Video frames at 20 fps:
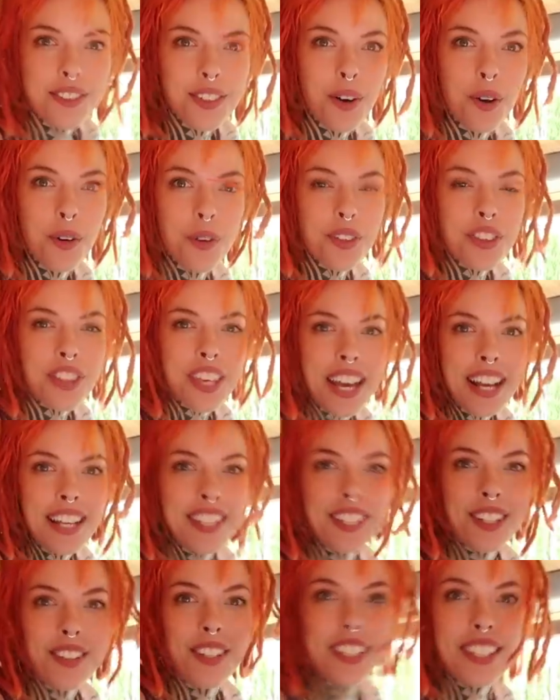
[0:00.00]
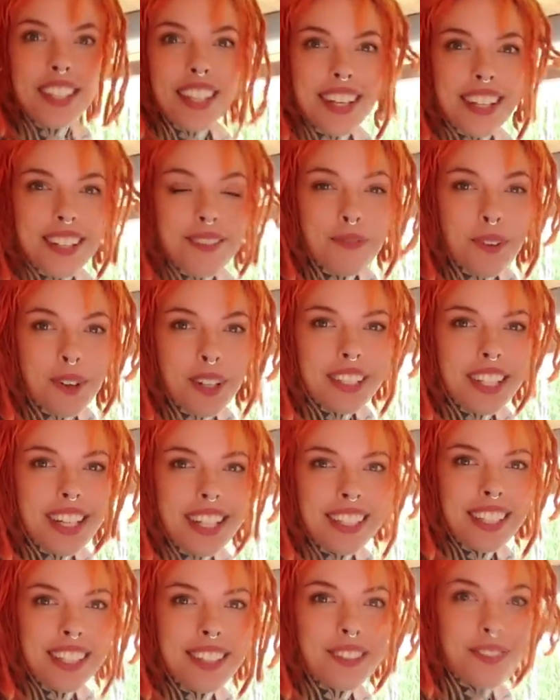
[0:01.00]
the whole thing, so it's like more
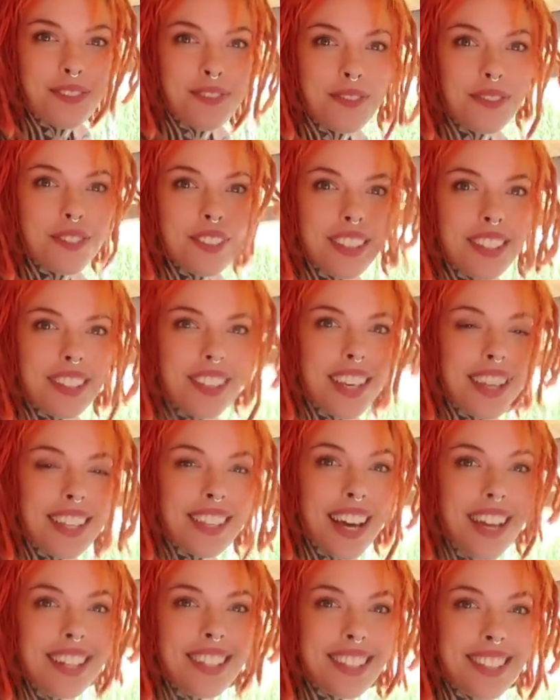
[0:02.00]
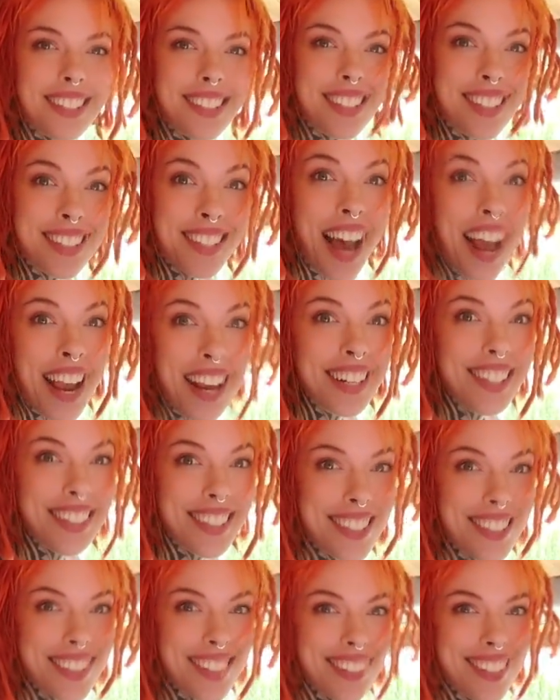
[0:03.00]
likely to, like, that's
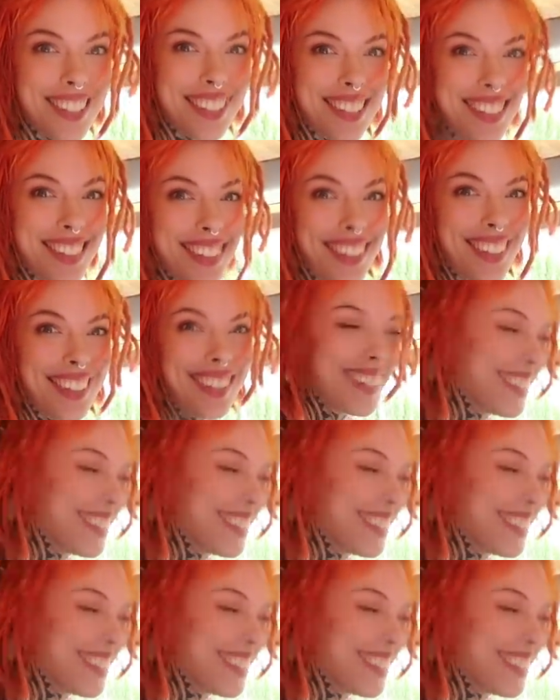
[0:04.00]
science.